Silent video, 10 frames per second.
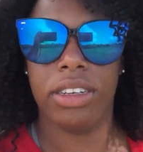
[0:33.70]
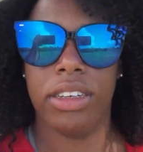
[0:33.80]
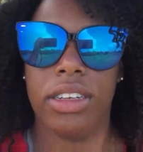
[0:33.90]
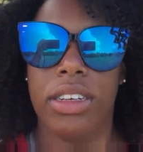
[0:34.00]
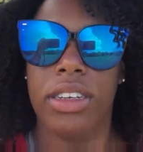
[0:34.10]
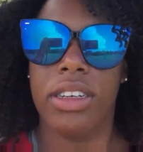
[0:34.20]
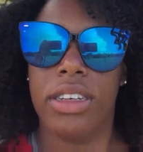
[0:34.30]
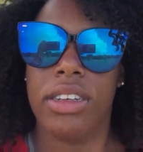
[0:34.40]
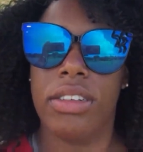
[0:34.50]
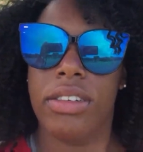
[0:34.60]

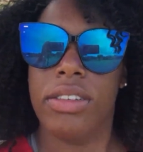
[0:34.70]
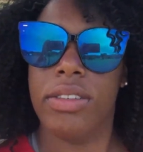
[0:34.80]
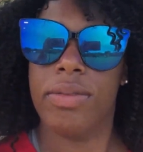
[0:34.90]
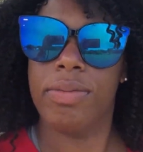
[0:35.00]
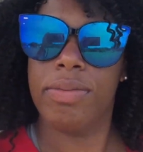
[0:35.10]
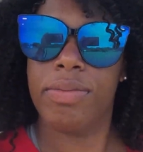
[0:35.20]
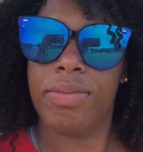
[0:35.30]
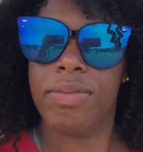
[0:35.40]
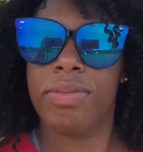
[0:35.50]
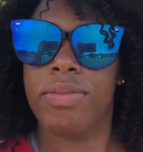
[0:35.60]

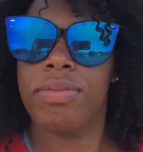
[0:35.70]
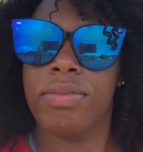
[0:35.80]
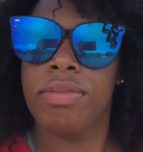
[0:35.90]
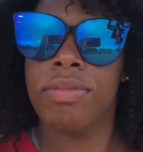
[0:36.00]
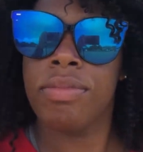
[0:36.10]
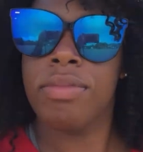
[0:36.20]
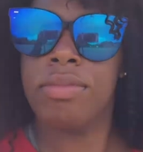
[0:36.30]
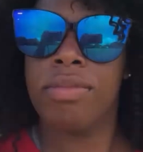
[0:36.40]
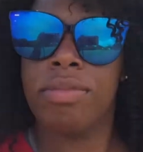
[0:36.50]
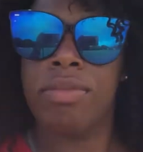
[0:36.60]

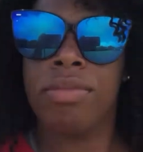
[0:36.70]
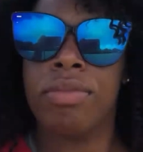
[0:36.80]
(silence)